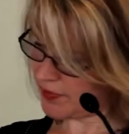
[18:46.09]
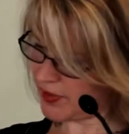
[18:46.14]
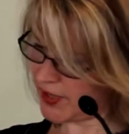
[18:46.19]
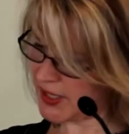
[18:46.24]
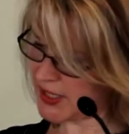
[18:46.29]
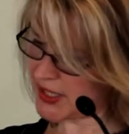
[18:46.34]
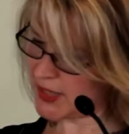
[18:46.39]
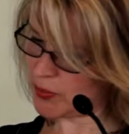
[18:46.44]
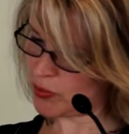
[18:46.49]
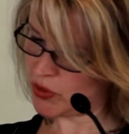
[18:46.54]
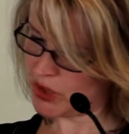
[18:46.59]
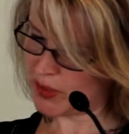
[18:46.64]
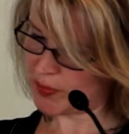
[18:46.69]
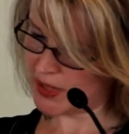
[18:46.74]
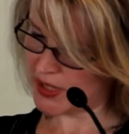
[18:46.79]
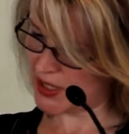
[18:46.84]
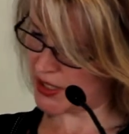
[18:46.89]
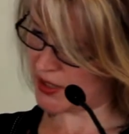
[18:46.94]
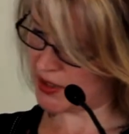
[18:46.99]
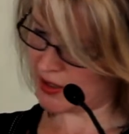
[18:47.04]
flexible
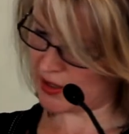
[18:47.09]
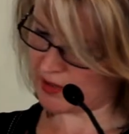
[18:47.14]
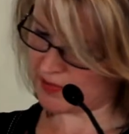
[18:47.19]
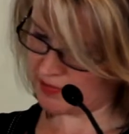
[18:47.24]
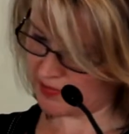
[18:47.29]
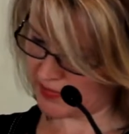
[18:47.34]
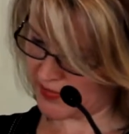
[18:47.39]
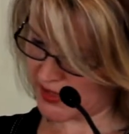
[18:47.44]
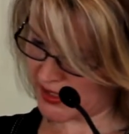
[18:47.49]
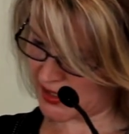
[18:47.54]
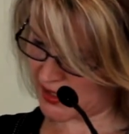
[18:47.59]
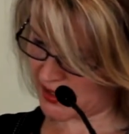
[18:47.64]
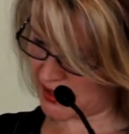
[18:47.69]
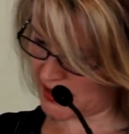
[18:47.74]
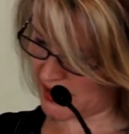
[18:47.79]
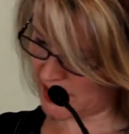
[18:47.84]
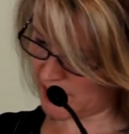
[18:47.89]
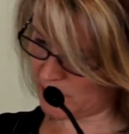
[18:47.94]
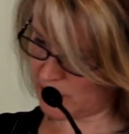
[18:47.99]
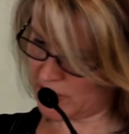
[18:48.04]
spending. This is
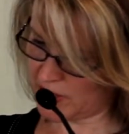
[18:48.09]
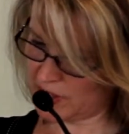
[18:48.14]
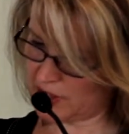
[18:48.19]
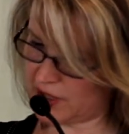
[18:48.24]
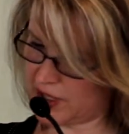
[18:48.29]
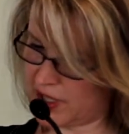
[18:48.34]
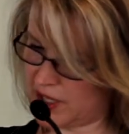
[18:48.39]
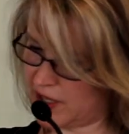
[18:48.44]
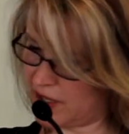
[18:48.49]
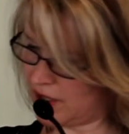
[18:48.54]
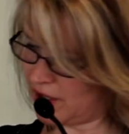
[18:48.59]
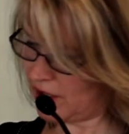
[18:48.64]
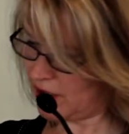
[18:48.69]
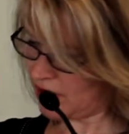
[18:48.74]
something I get